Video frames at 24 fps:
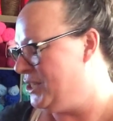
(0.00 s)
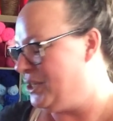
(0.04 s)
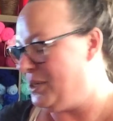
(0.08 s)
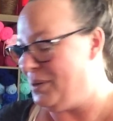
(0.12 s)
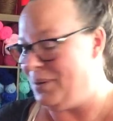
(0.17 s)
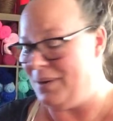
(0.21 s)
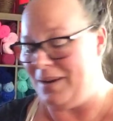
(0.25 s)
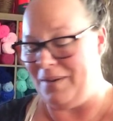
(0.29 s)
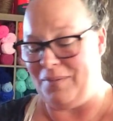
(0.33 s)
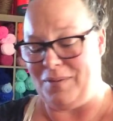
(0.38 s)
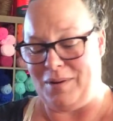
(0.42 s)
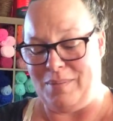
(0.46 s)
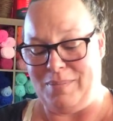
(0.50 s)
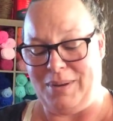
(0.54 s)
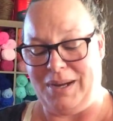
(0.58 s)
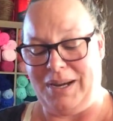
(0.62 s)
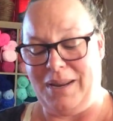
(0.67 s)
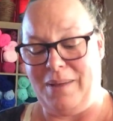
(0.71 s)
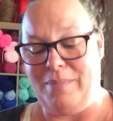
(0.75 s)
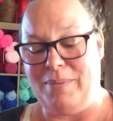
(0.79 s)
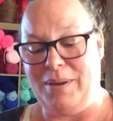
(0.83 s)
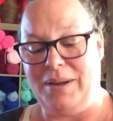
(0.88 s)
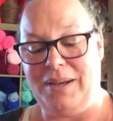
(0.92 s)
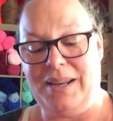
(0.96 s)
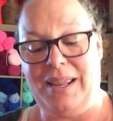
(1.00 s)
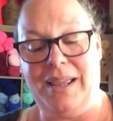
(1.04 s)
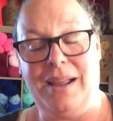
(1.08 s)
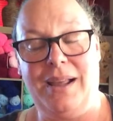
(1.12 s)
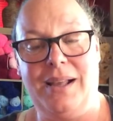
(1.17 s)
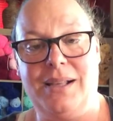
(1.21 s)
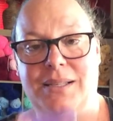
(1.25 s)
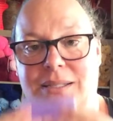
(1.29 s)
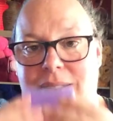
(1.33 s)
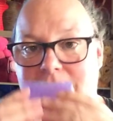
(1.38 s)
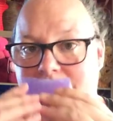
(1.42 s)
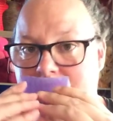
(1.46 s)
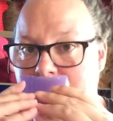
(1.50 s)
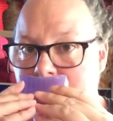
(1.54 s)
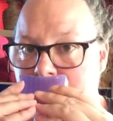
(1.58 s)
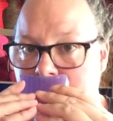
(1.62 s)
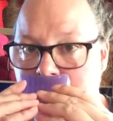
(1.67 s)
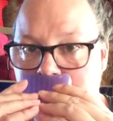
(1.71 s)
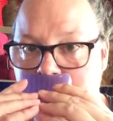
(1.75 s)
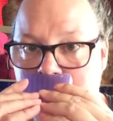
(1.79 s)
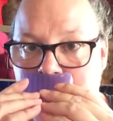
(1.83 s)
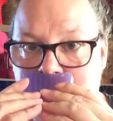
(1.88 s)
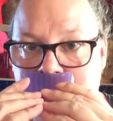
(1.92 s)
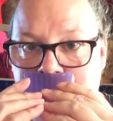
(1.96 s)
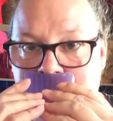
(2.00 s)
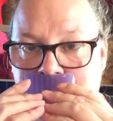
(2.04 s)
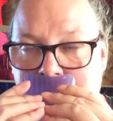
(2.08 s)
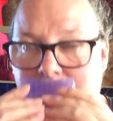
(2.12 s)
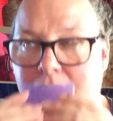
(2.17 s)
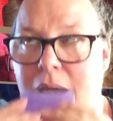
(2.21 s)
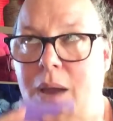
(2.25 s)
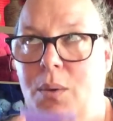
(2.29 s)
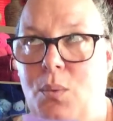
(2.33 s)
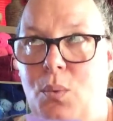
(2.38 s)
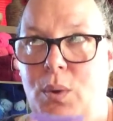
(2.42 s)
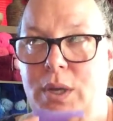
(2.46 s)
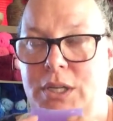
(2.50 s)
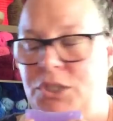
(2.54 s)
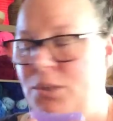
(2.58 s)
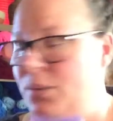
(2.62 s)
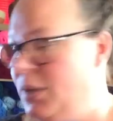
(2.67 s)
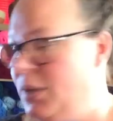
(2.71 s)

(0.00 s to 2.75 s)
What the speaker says: showed everybody. But yes, I wish